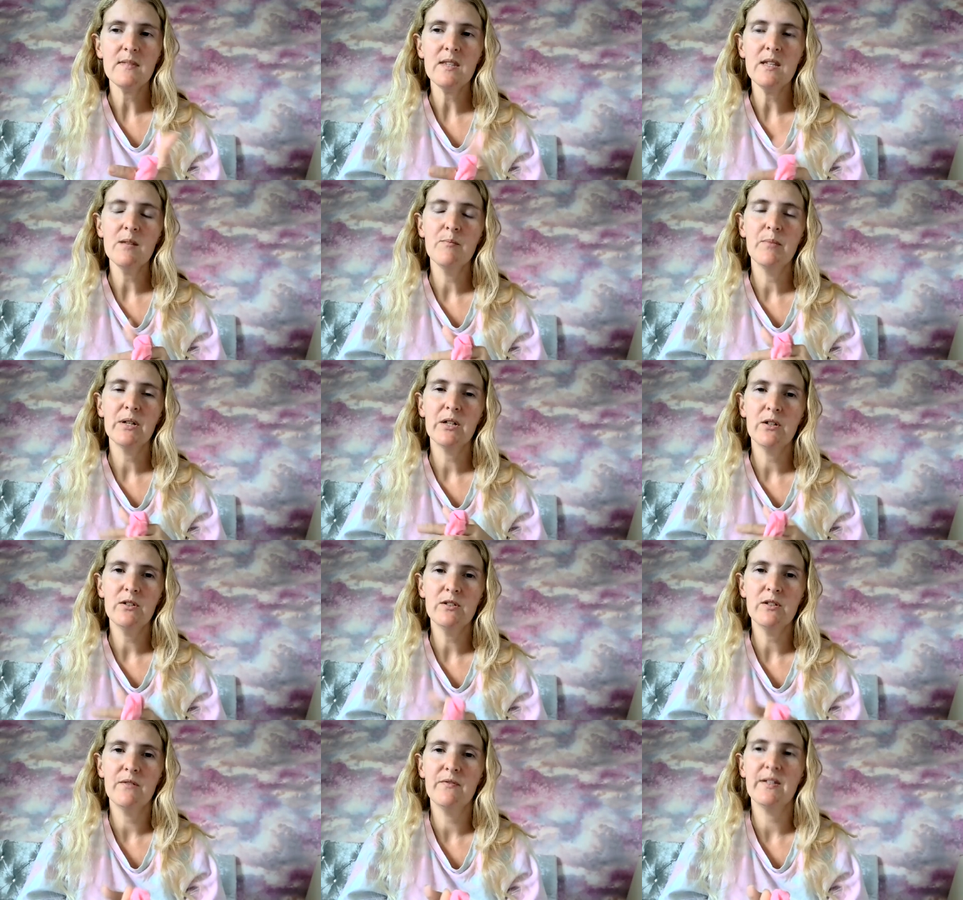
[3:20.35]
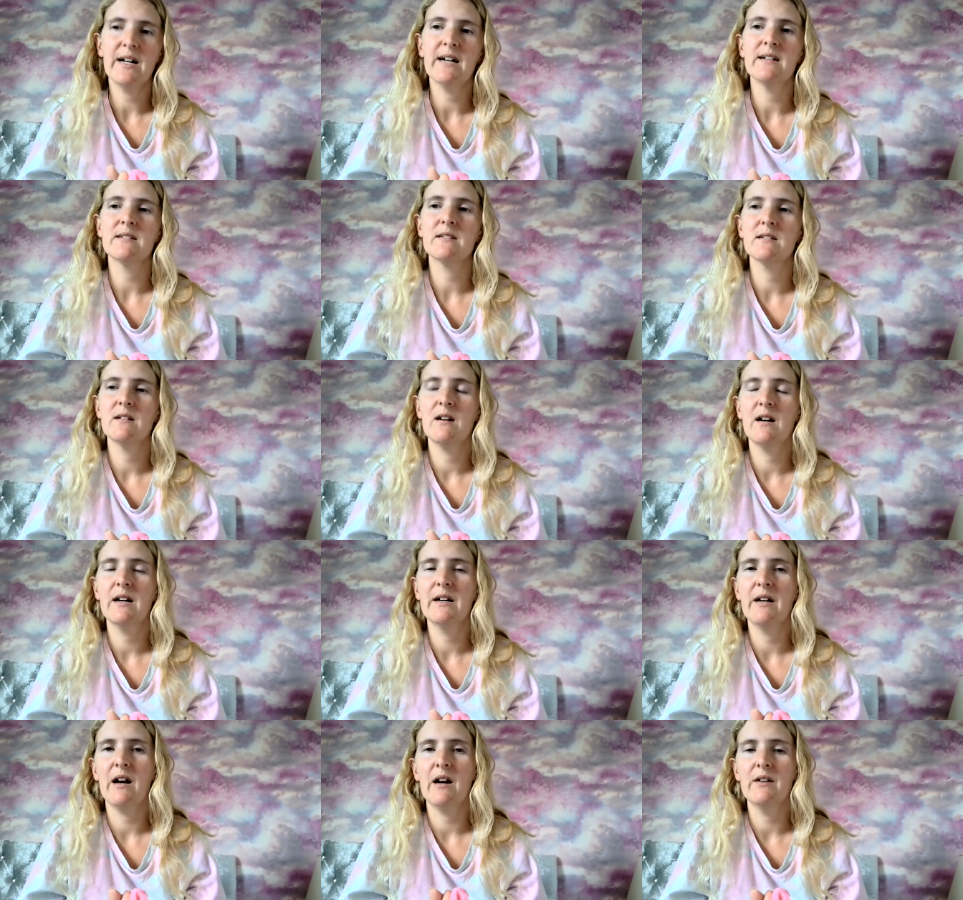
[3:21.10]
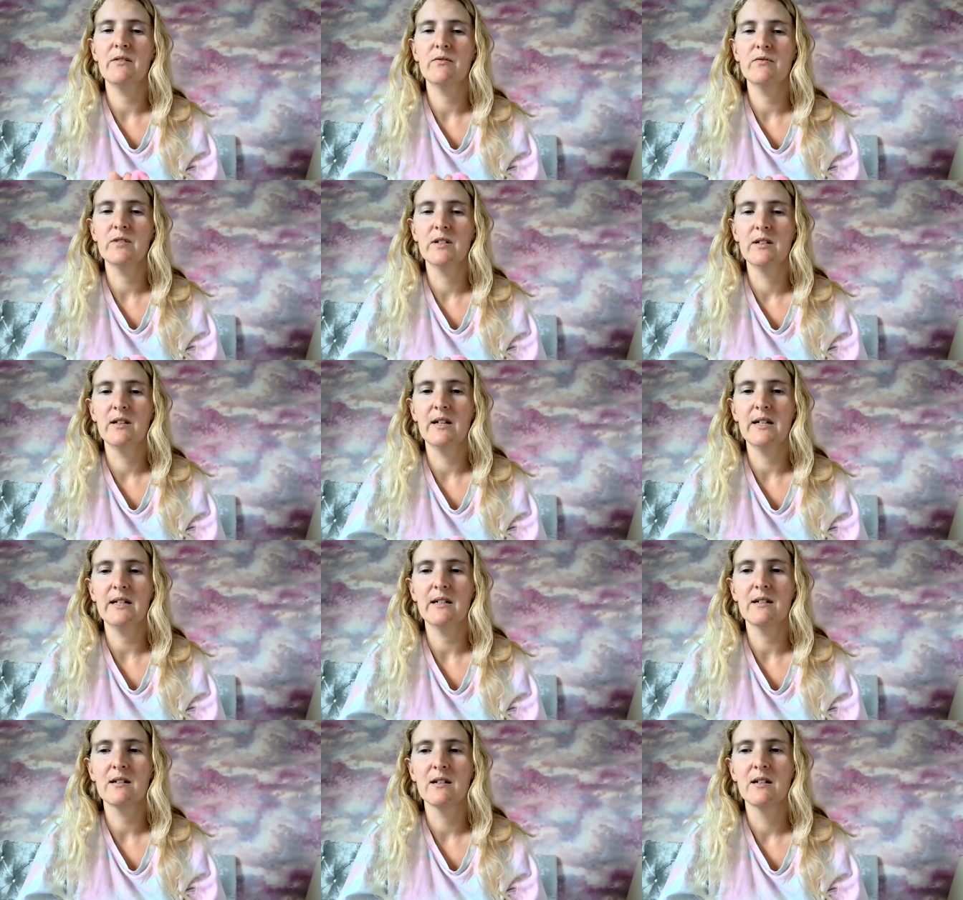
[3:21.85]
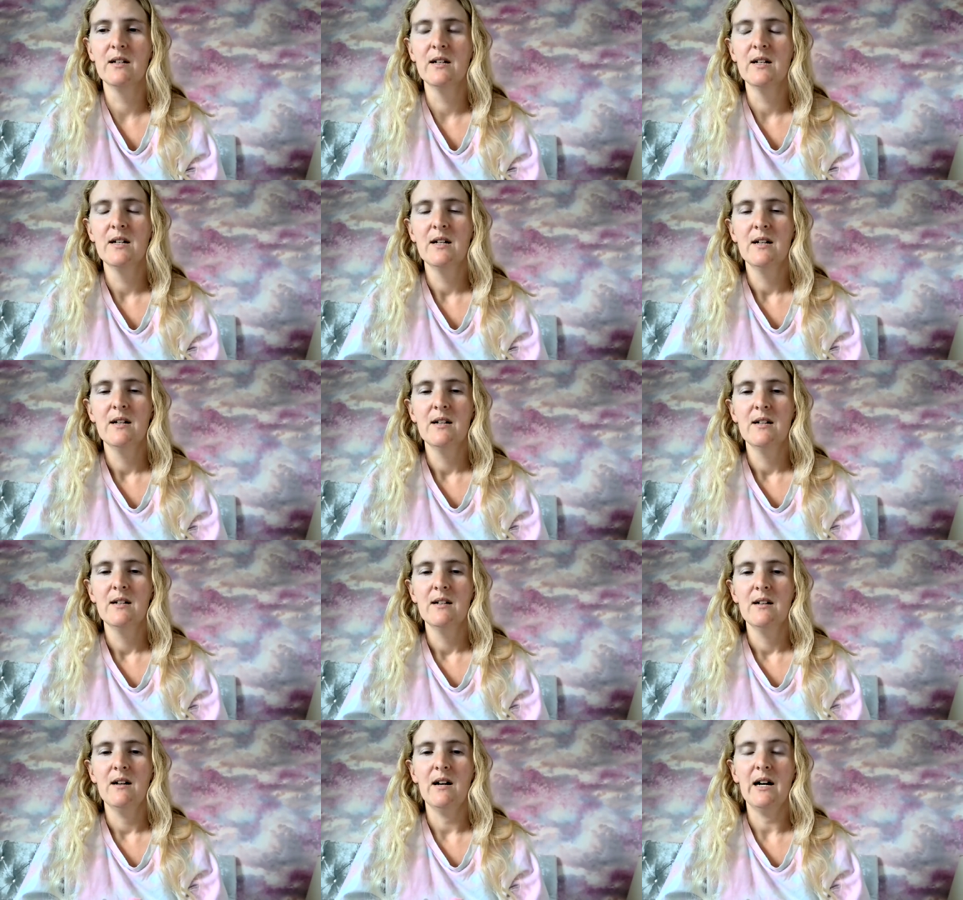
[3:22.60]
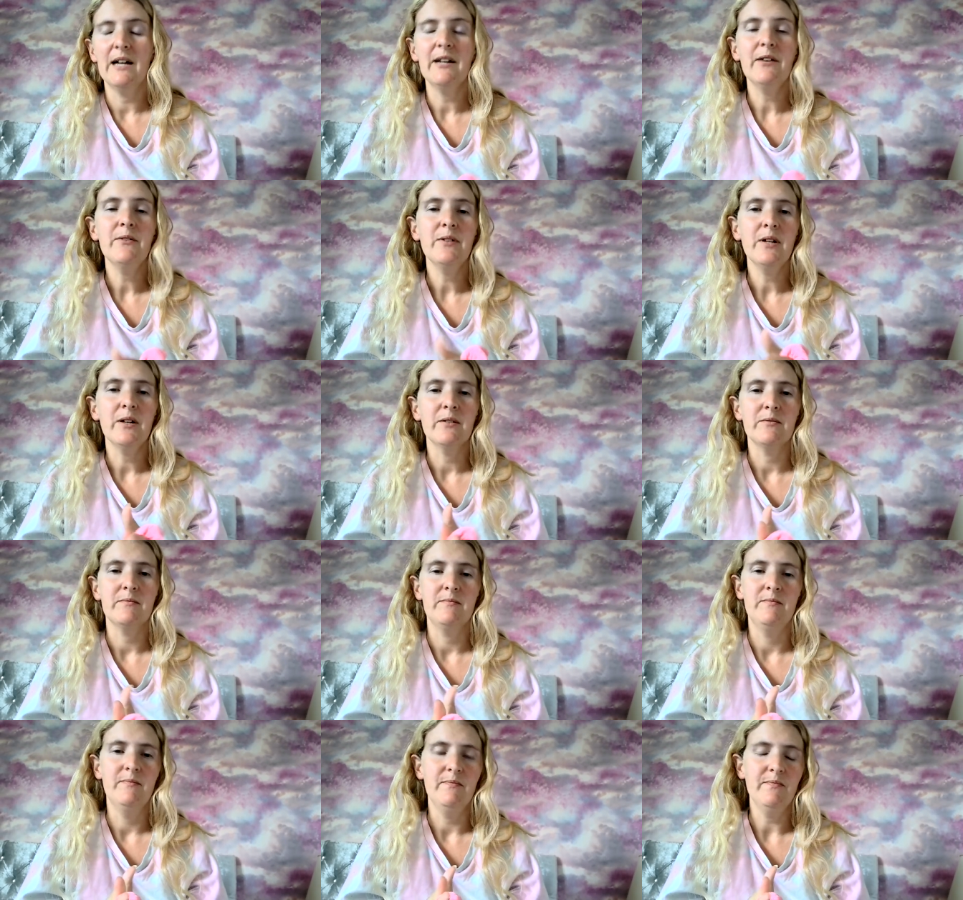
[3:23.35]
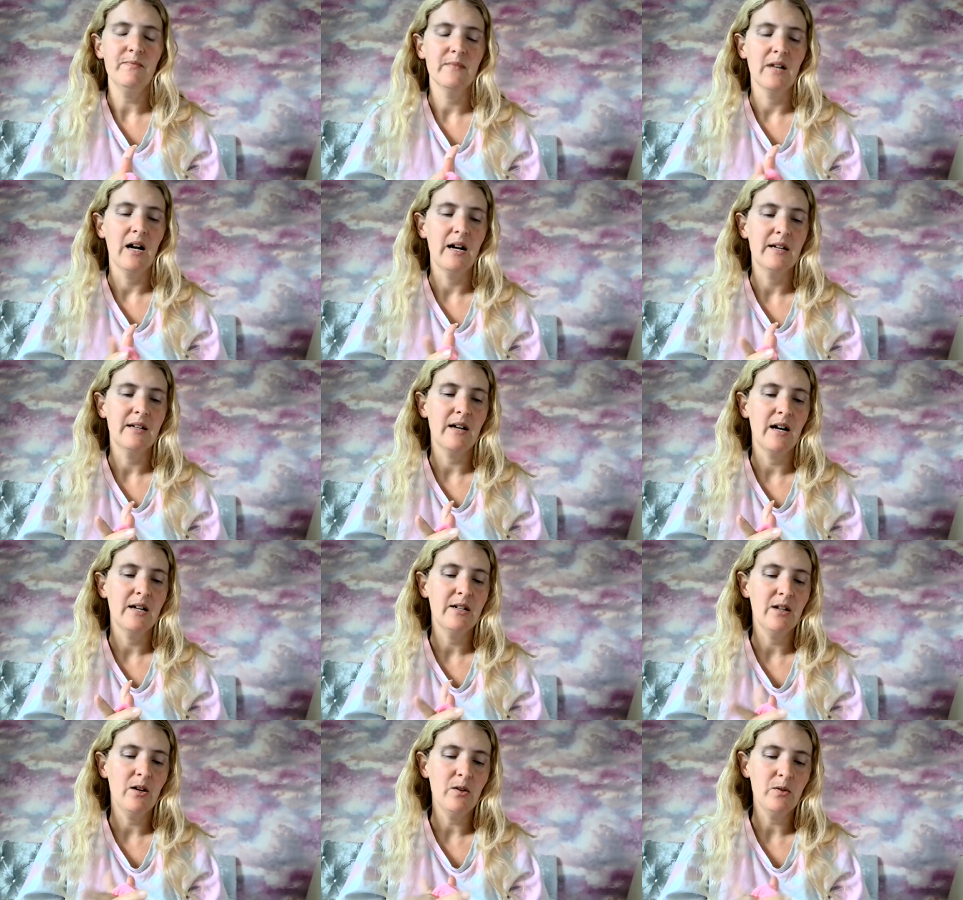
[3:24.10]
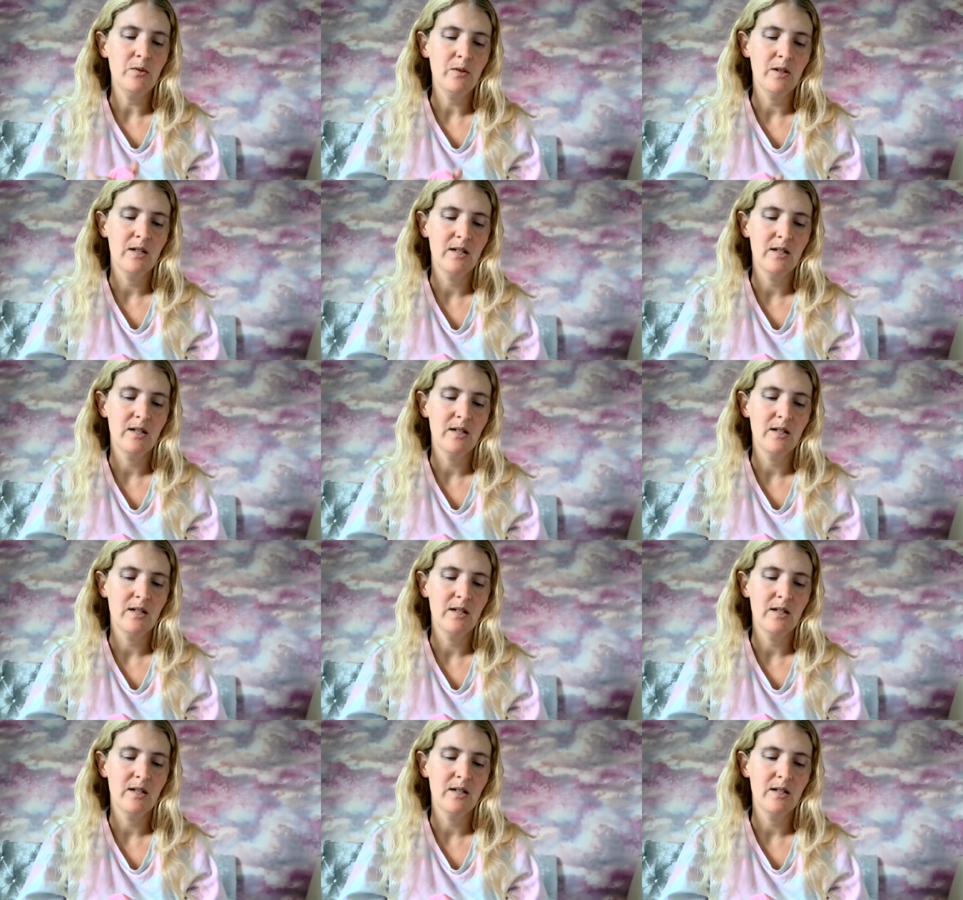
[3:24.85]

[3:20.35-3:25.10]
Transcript: because of that, I, I feel like I don't know. I I know